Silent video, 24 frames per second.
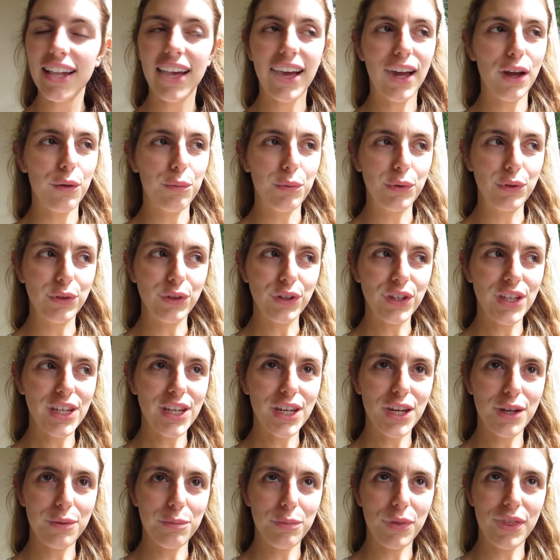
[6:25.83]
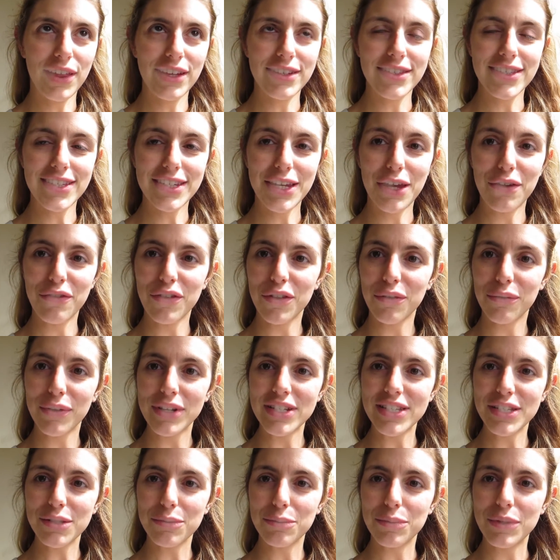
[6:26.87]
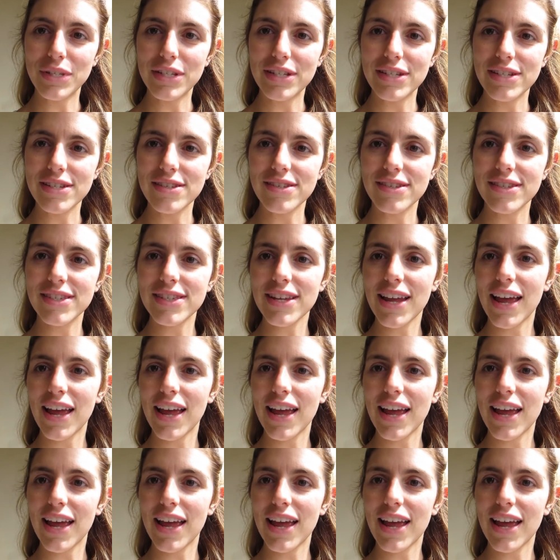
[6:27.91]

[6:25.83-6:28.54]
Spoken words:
I've been looking up Thanksgiving recipes.